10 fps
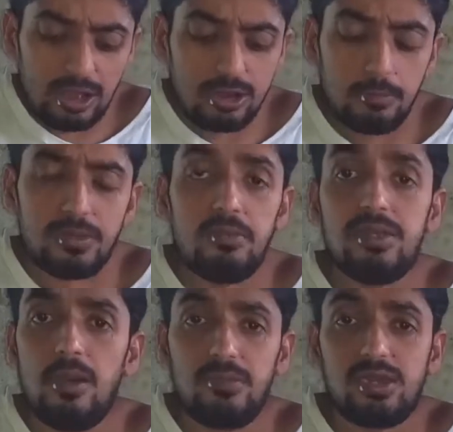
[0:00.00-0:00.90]
Sometimes
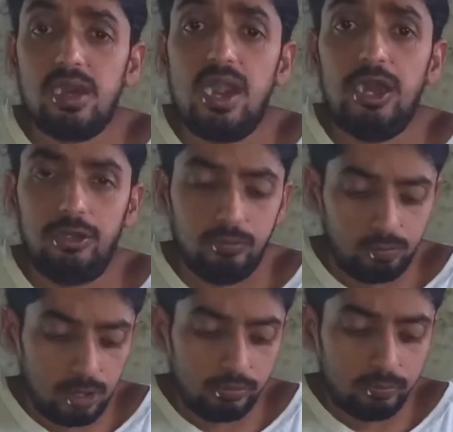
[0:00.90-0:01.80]
I'm scared.
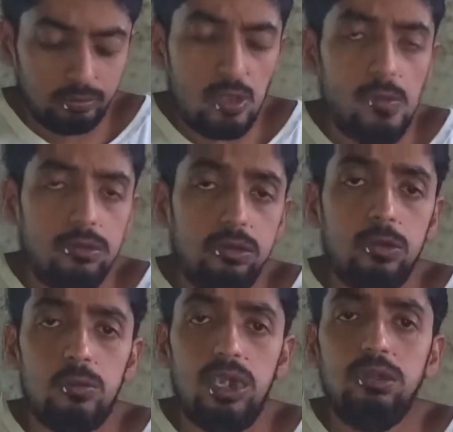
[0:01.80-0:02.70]
You know
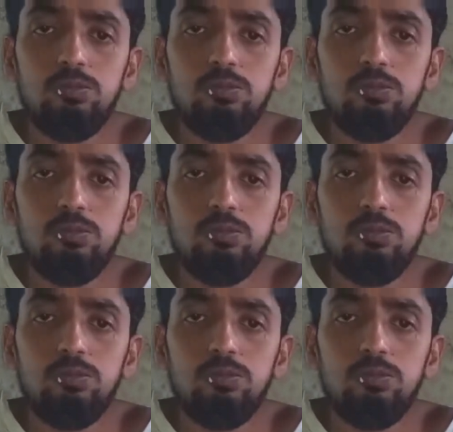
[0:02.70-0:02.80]
why?